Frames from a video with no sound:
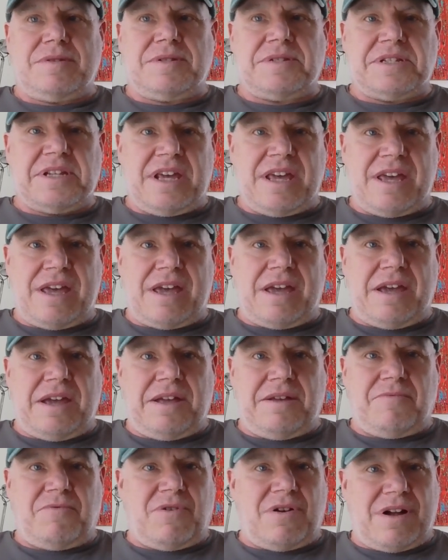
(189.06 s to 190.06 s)

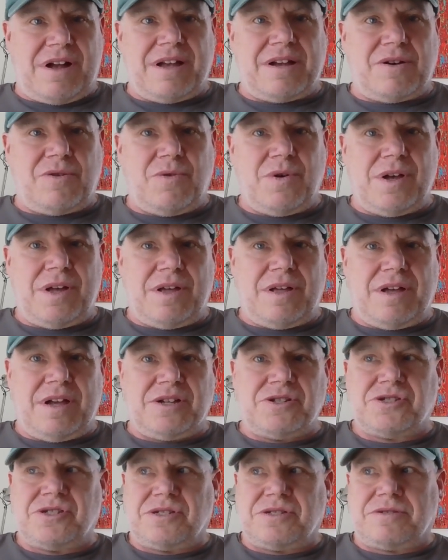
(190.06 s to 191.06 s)
day where I quit, I
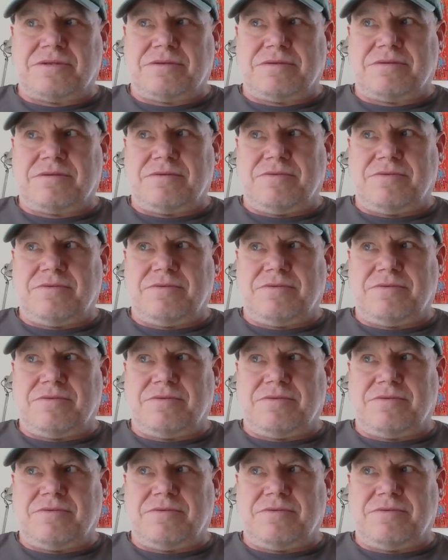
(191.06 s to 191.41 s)
just